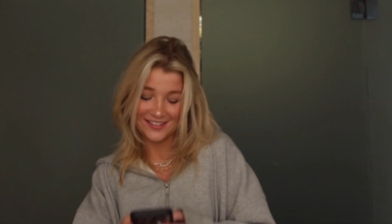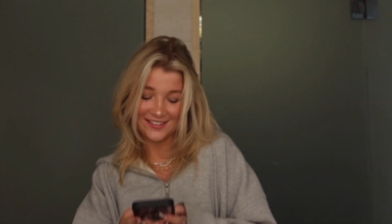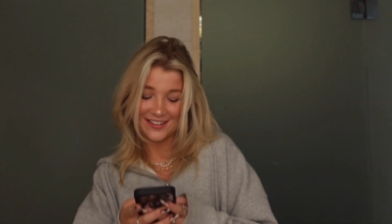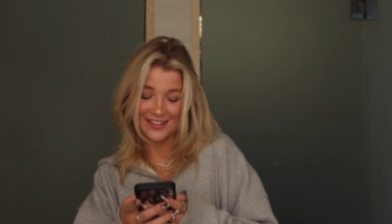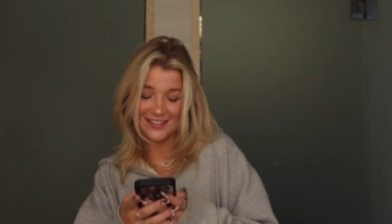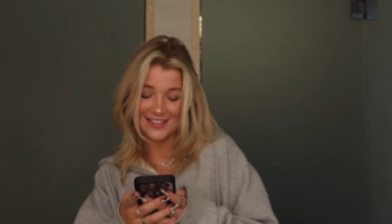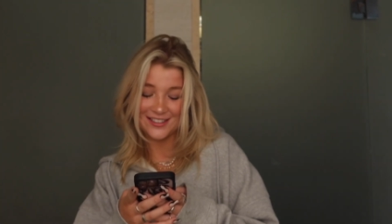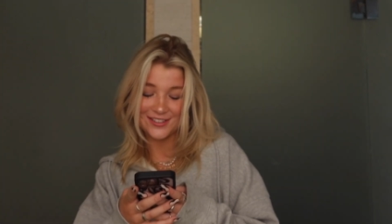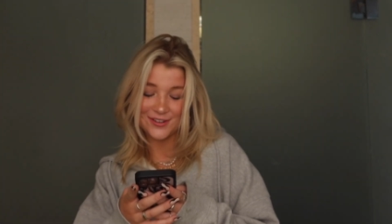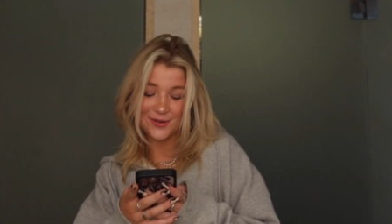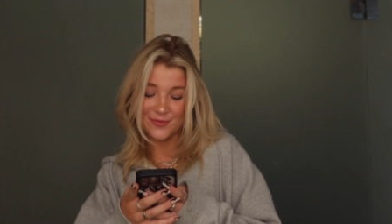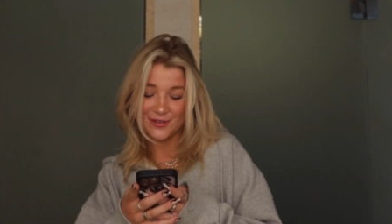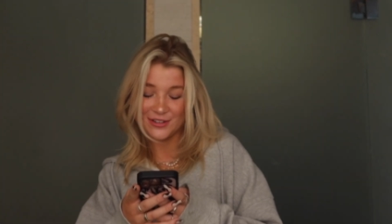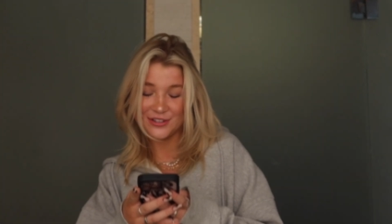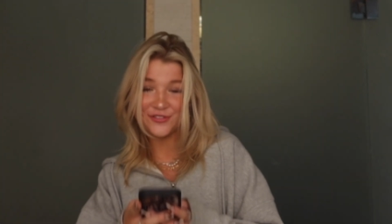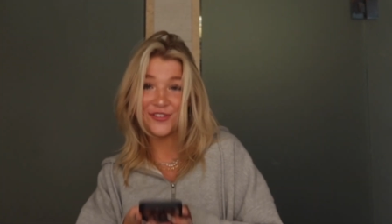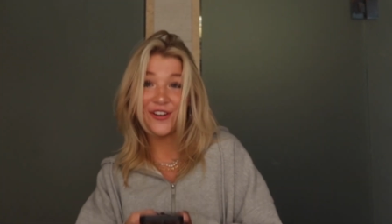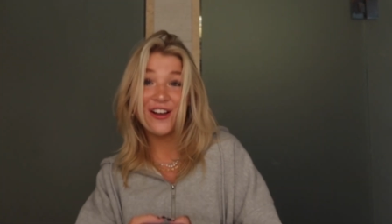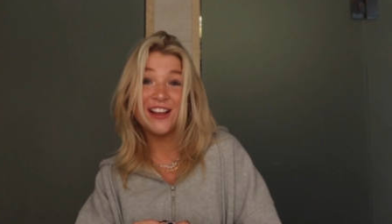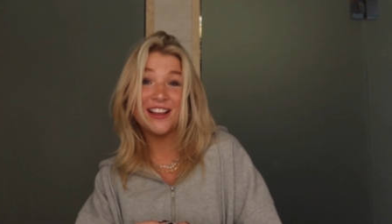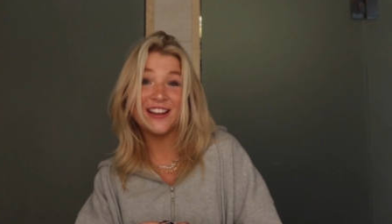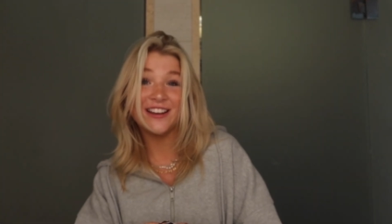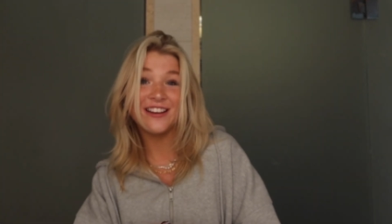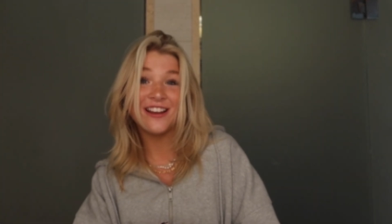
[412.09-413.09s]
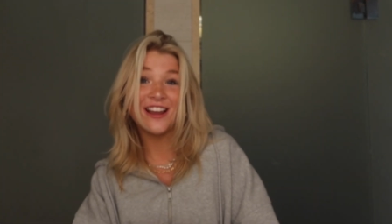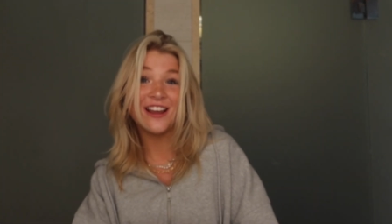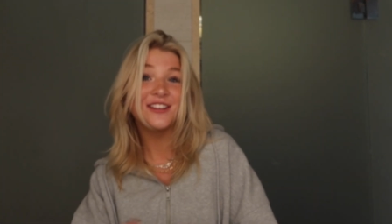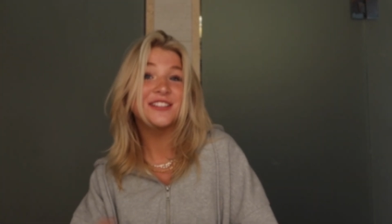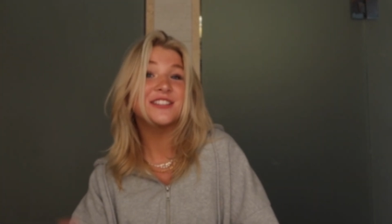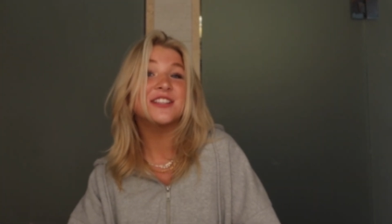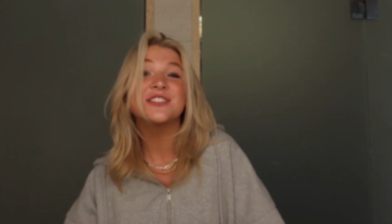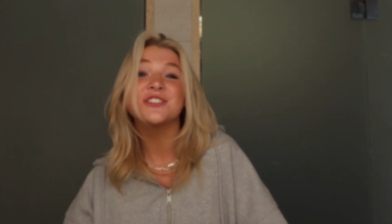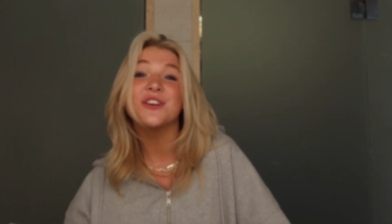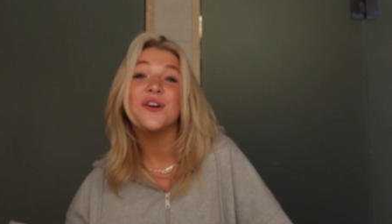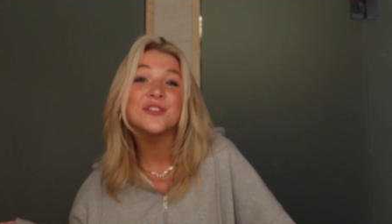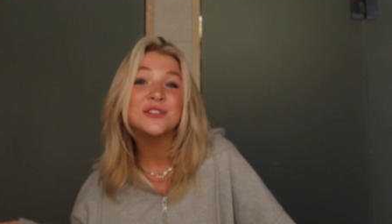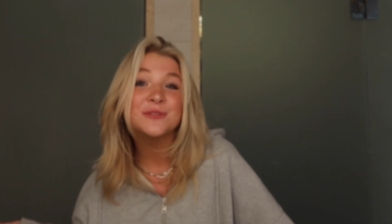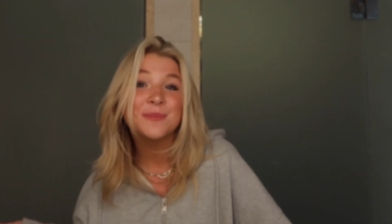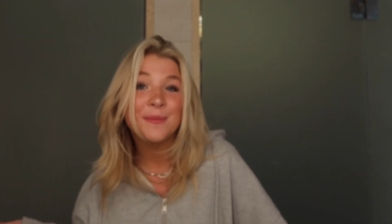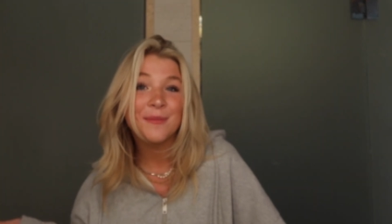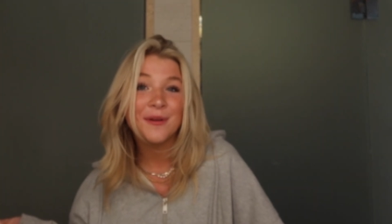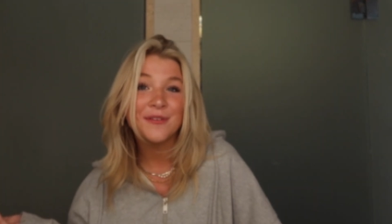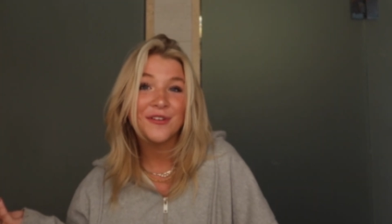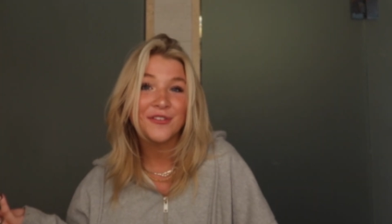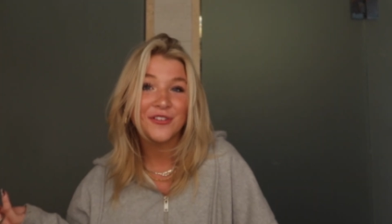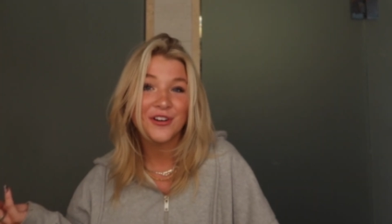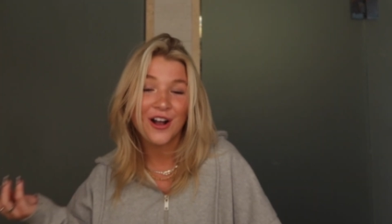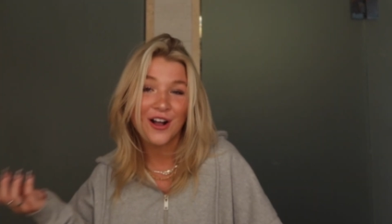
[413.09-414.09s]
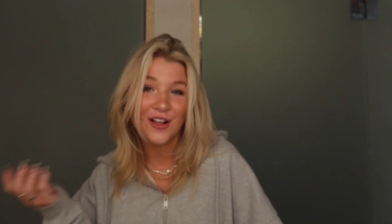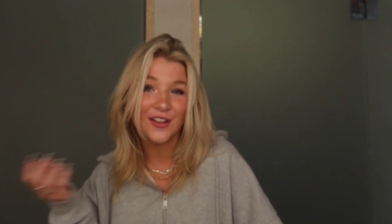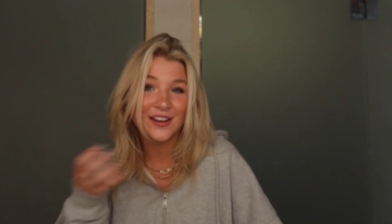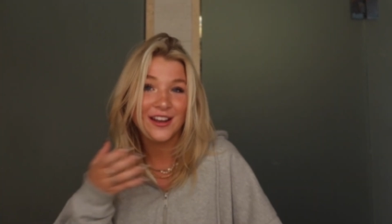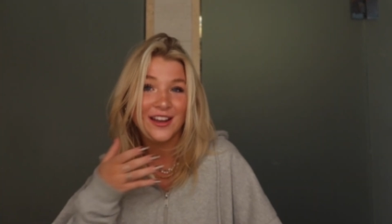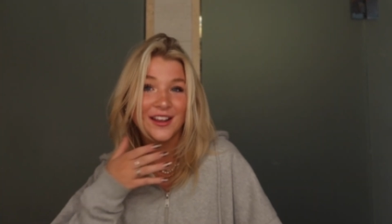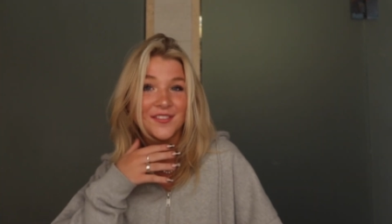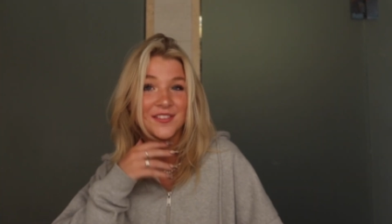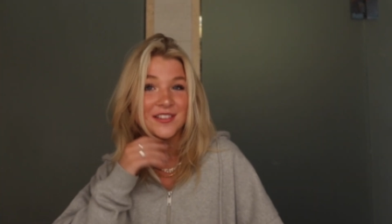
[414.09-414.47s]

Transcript: It's so much fun. It's, it's, always been my favorite holiday.